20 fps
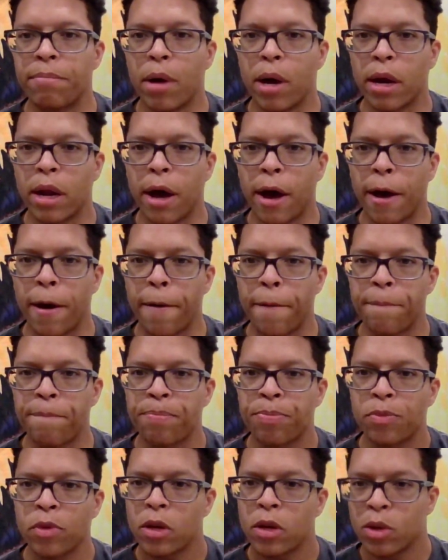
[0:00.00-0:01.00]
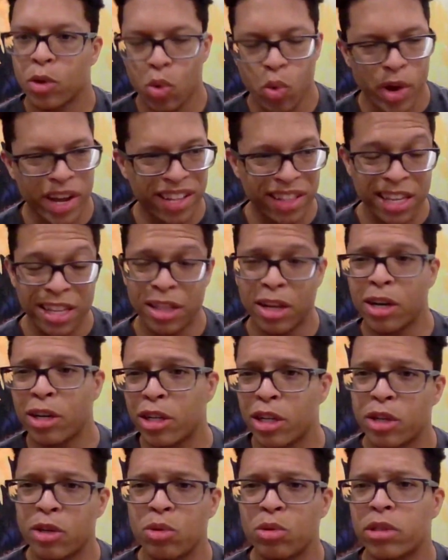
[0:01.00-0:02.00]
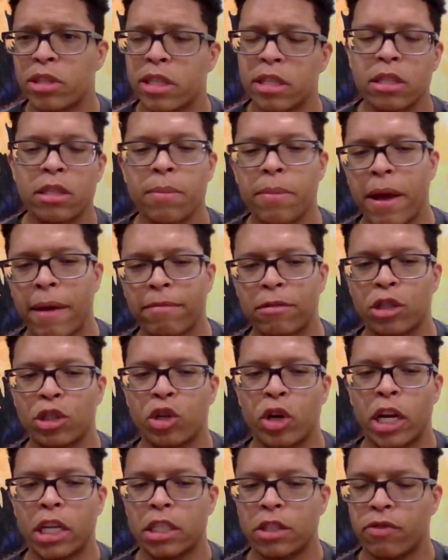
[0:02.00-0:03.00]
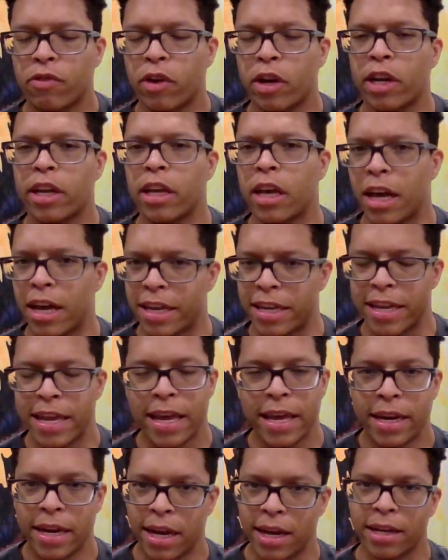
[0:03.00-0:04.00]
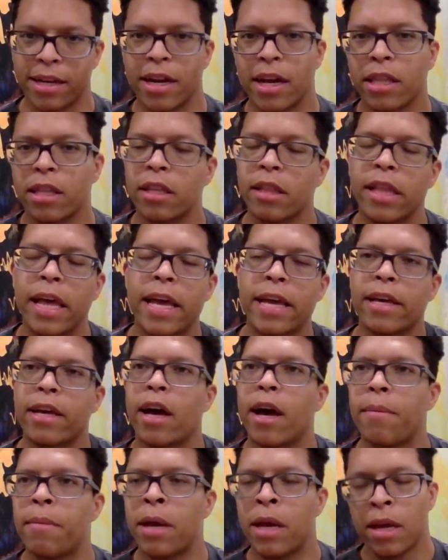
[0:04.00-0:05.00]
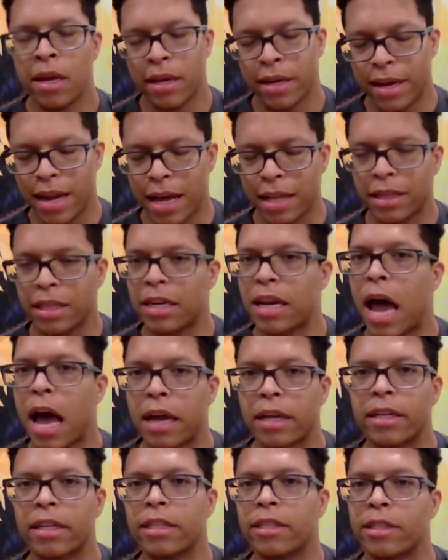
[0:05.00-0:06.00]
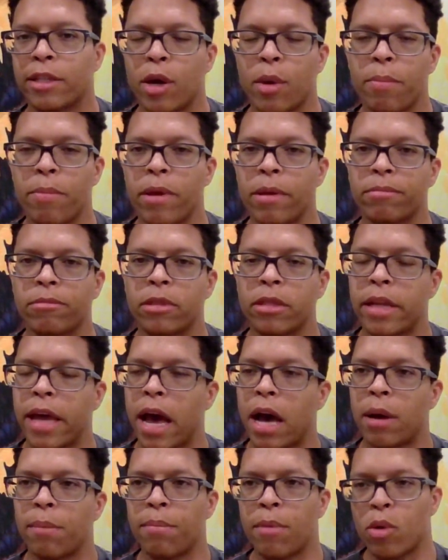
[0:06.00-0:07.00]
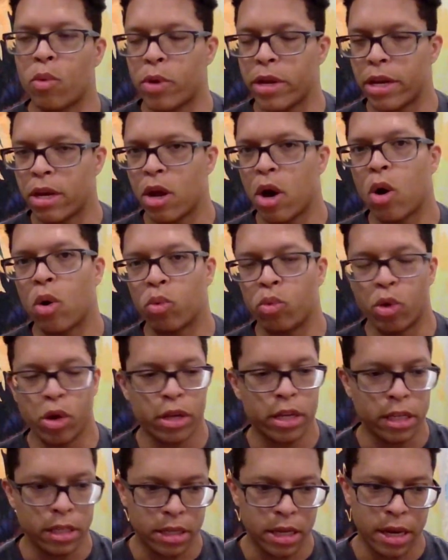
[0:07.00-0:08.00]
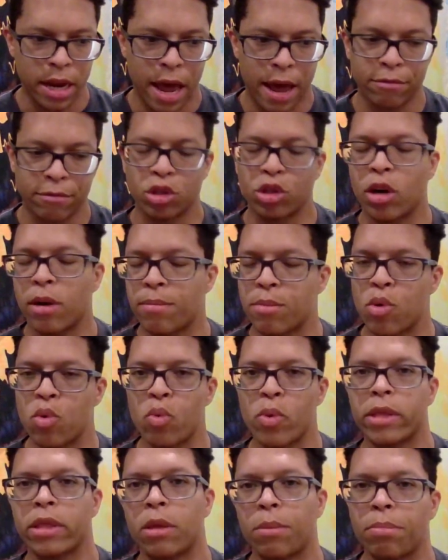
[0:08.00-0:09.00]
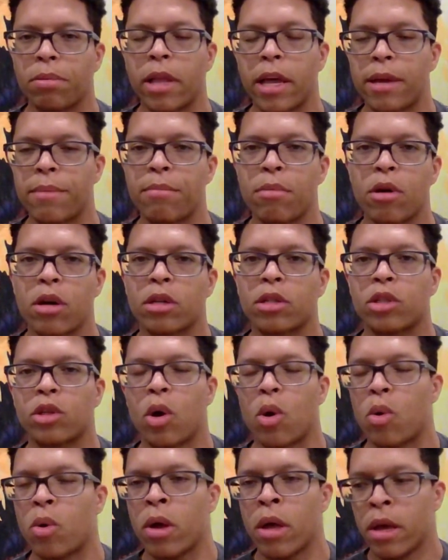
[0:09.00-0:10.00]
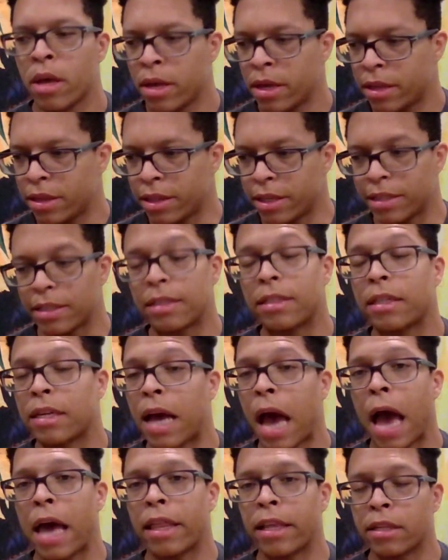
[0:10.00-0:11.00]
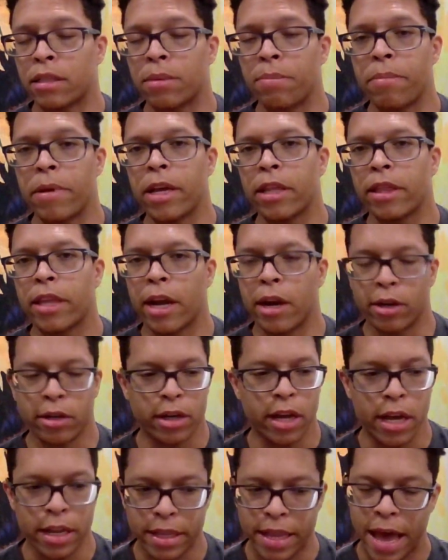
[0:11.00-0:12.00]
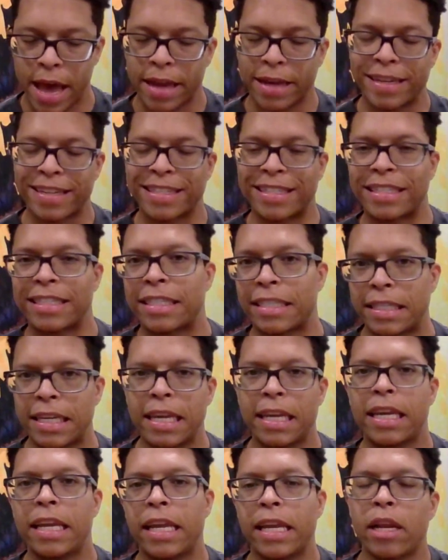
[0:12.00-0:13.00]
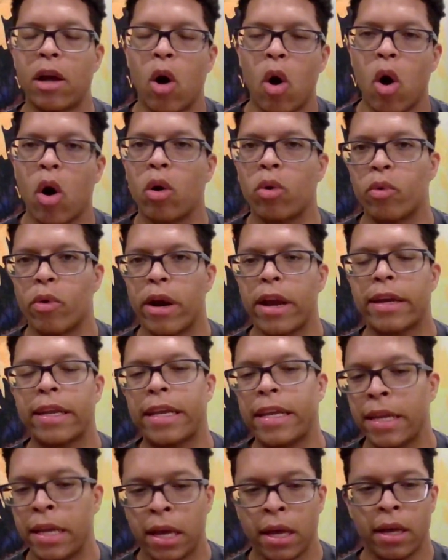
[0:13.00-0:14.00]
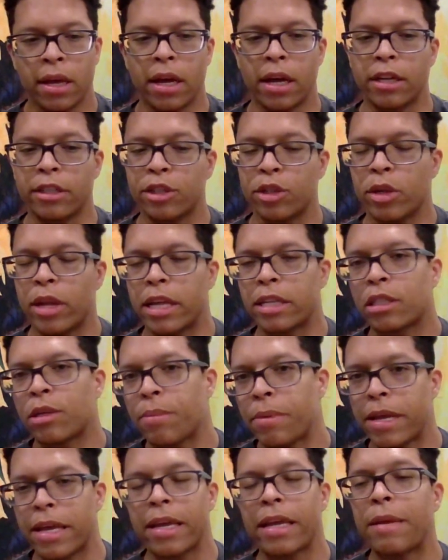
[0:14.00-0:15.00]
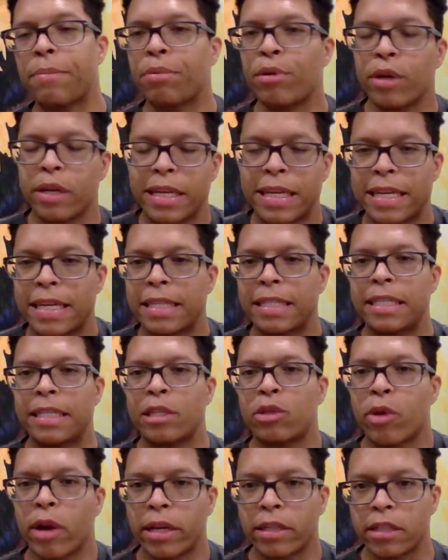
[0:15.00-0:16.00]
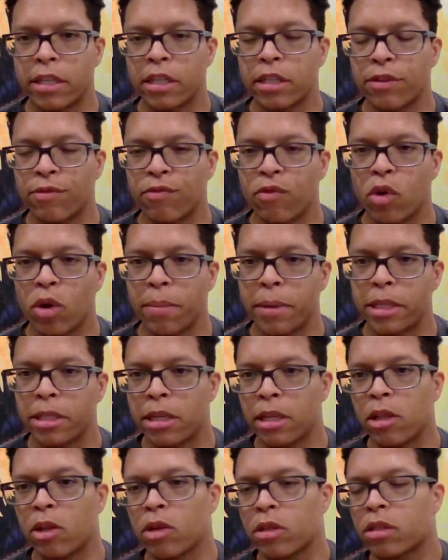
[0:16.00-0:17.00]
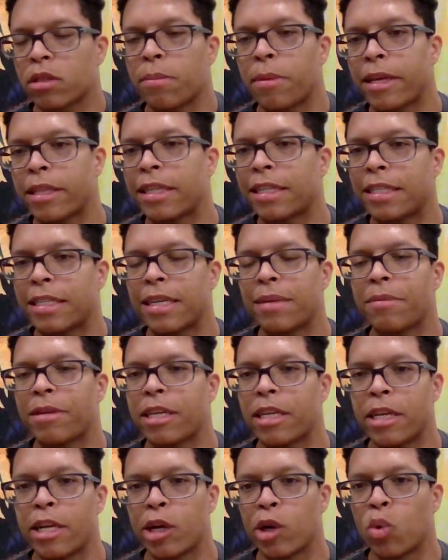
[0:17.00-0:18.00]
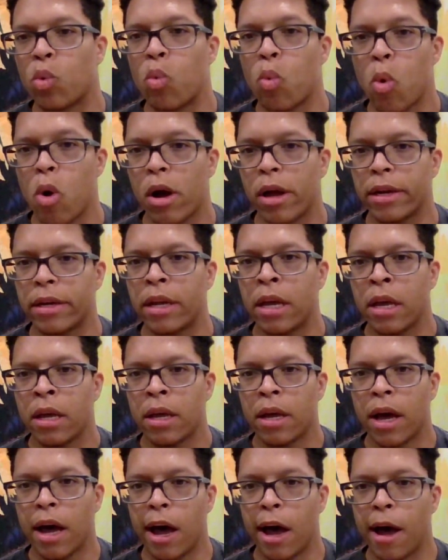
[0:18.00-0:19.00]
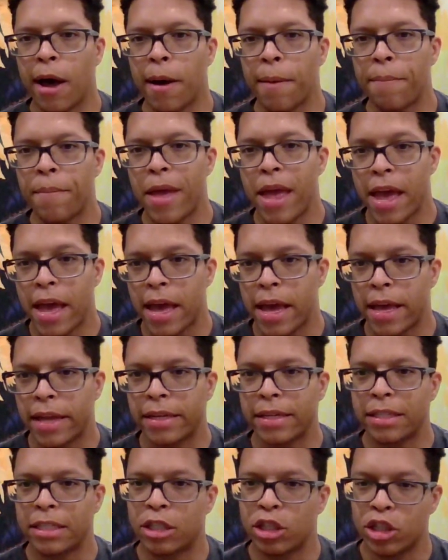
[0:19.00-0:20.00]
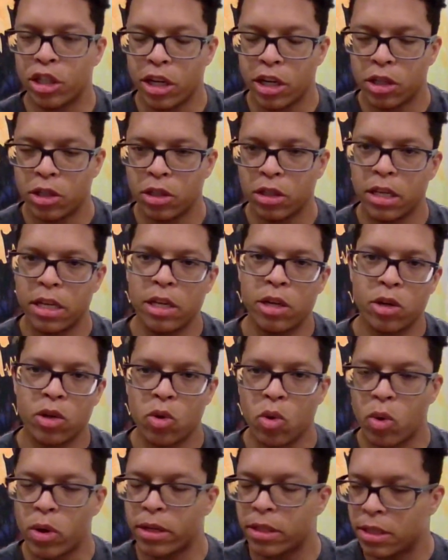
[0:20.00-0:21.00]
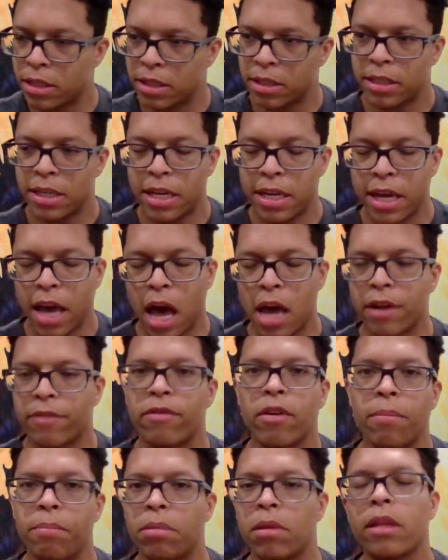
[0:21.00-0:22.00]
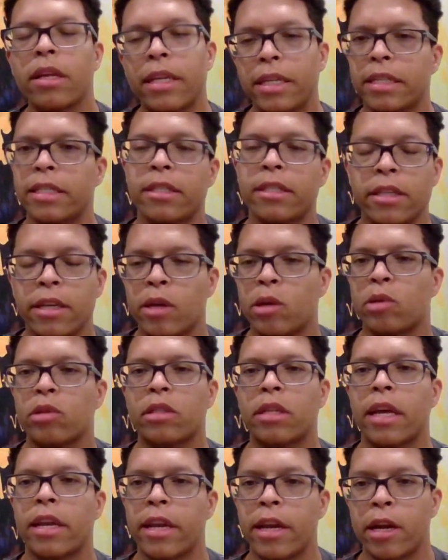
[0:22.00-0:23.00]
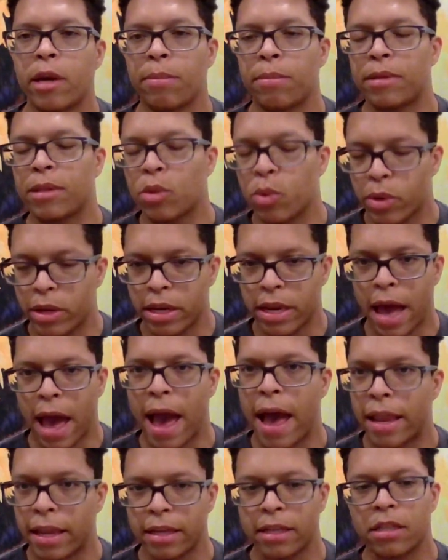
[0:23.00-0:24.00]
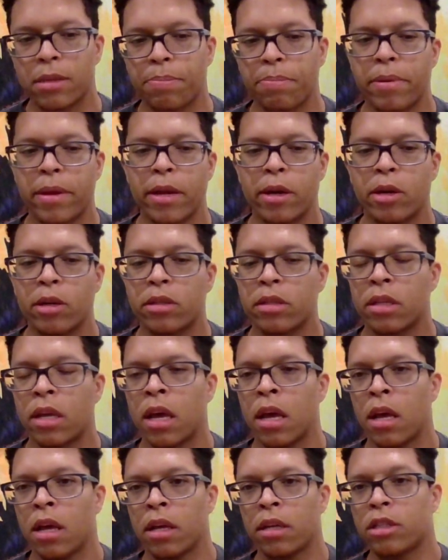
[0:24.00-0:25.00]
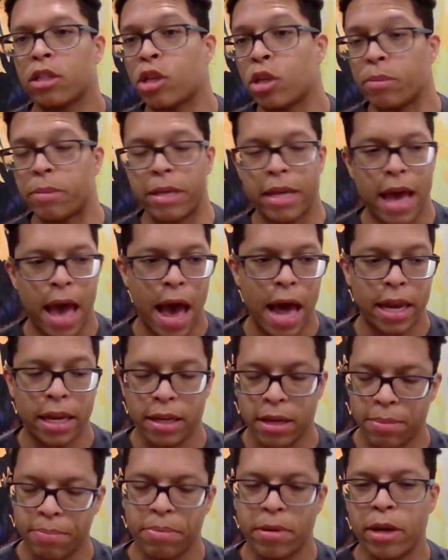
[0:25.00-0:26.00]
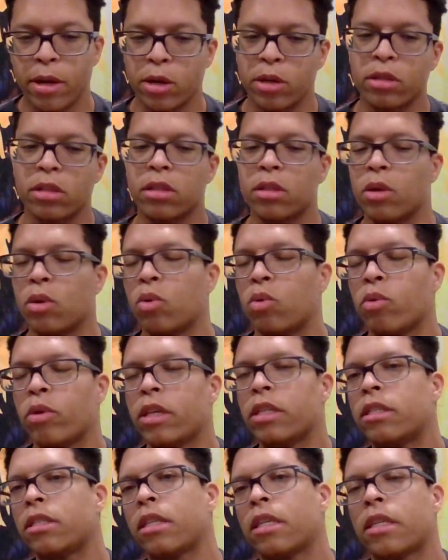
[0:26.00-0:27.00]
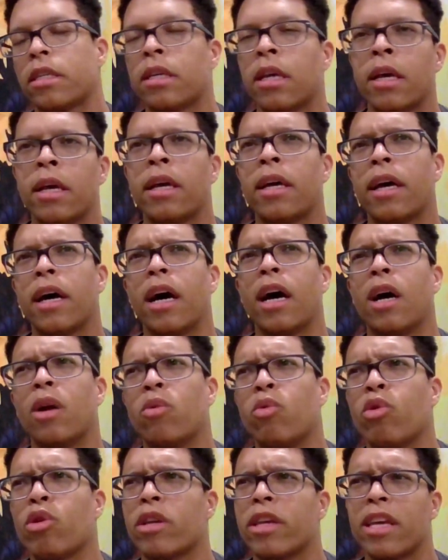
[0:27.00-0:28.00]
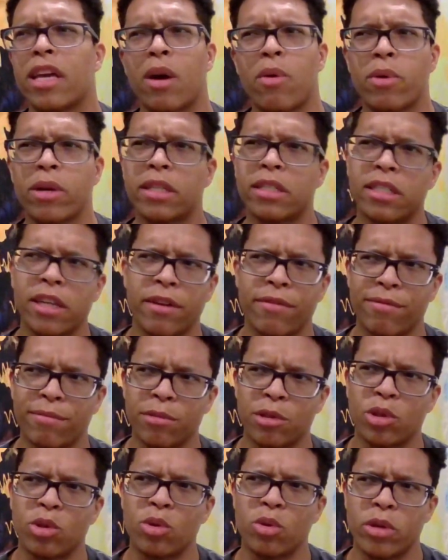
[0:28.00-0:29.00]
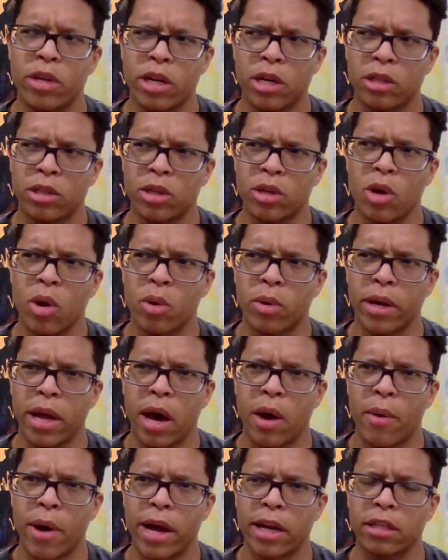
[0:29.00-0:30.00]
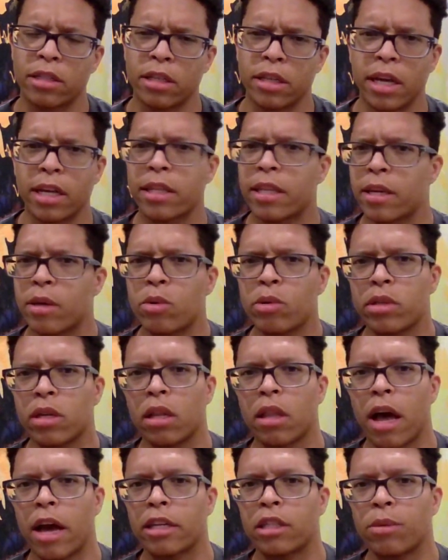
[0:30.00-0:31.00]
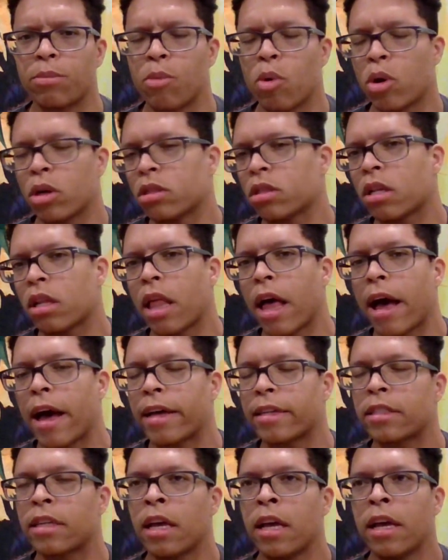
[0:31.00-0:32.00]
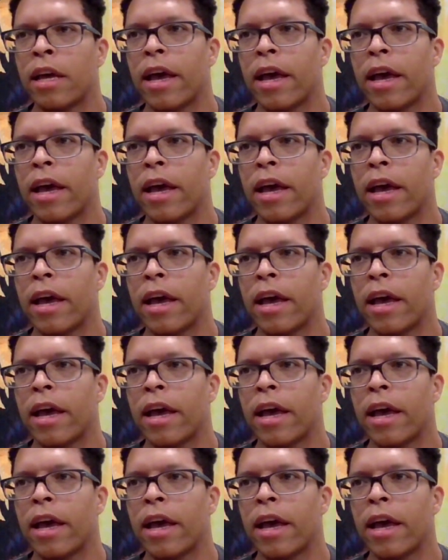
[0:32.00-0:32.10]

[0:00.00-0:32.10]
But um, quickly learned a new system after transferring. Again, another leg up. Not to knock Denzel Mims down, but we know rookies can have trouble with the playbook. So this is a guy that's been there, done that, and seen it already. Uh, so that should be a pretty easy transition for him as he looks to make the team in year one. Um, and generally, you're going to see kind of a blended skill set here between Alex Pierce excuse me, Alec Pierce, the recent uh, rookie. I want to say from two years ago now, actually. I think it was Elijah Moore's class.